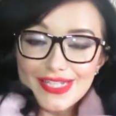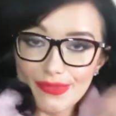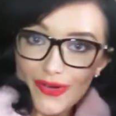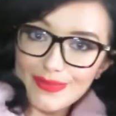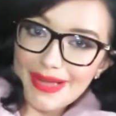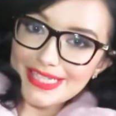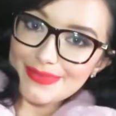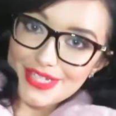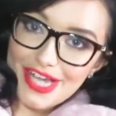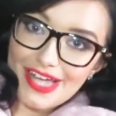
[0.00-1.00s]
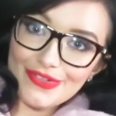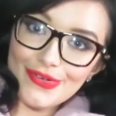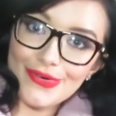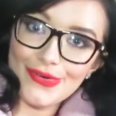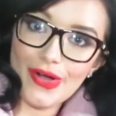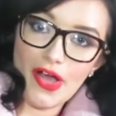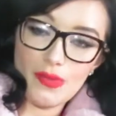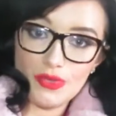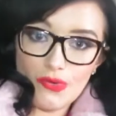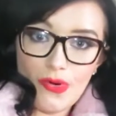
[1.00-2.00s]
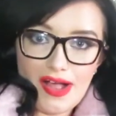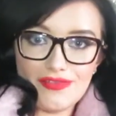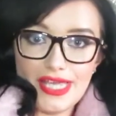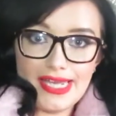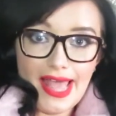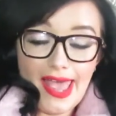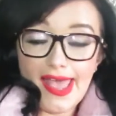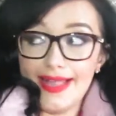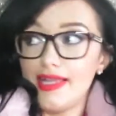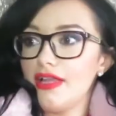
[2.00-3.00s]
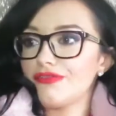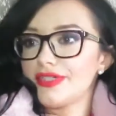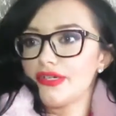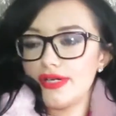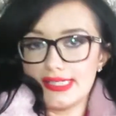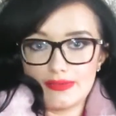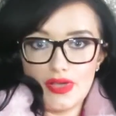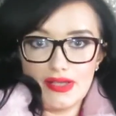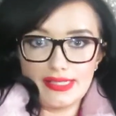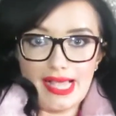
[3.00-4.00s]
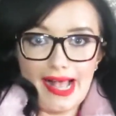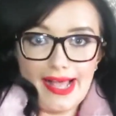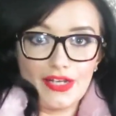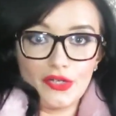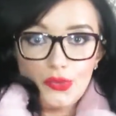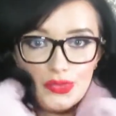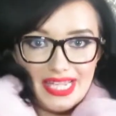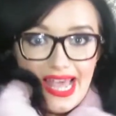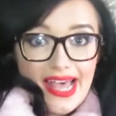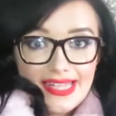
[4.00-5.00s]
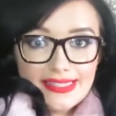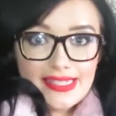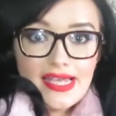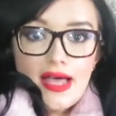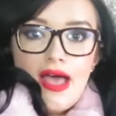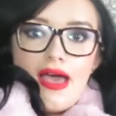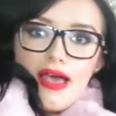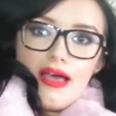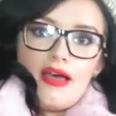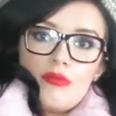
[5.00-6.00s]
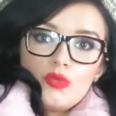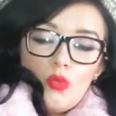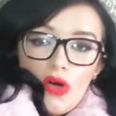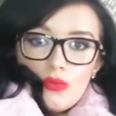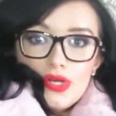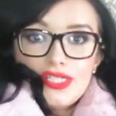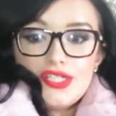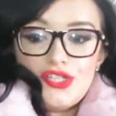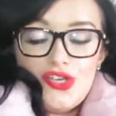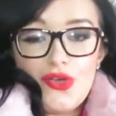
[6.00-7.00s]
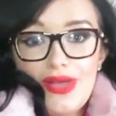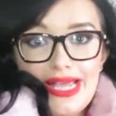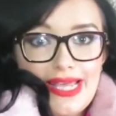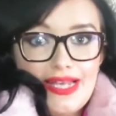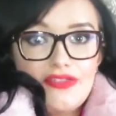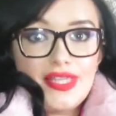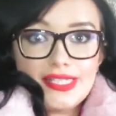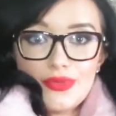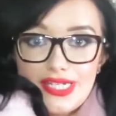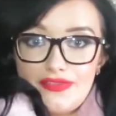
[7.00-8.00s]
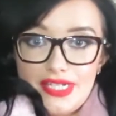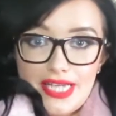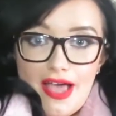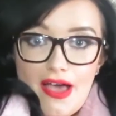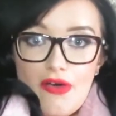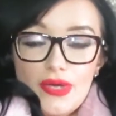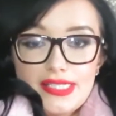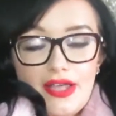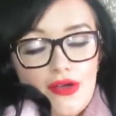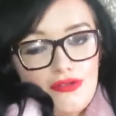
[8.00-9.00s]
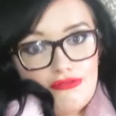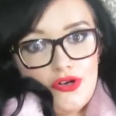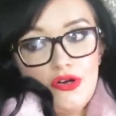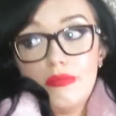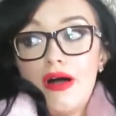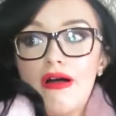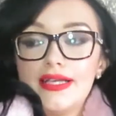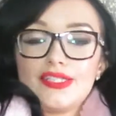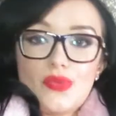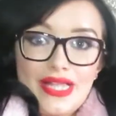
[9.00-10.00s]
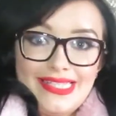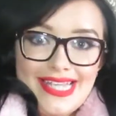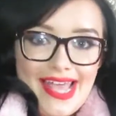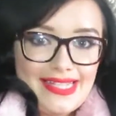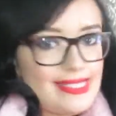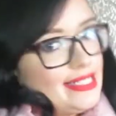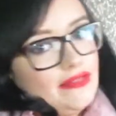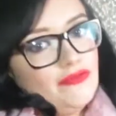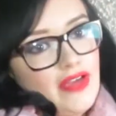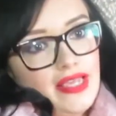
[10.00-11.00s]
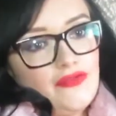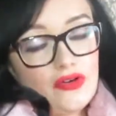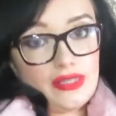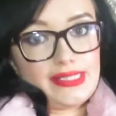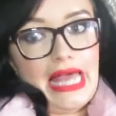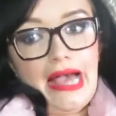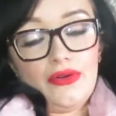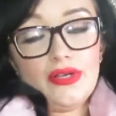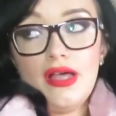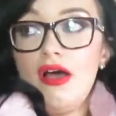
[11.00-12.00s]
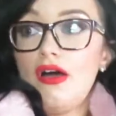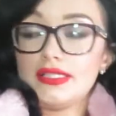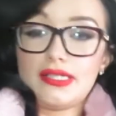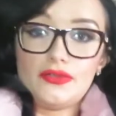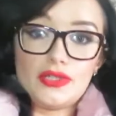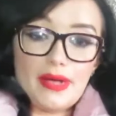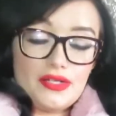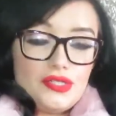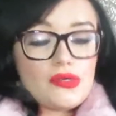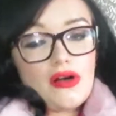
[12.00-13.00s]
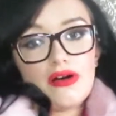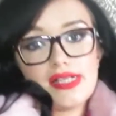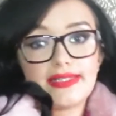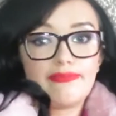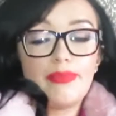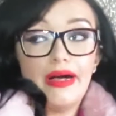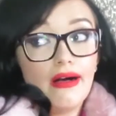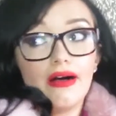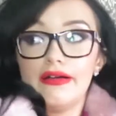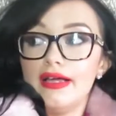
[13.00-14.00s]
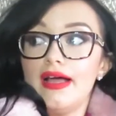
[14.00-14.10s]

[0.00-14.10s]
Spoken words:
guys, welcome back to my channel. I hope you're all having a lovely Christmas and a good weekend. What I wanted to do in this week's video is go through my 2018 favourites. Now, I don't know about you guys, but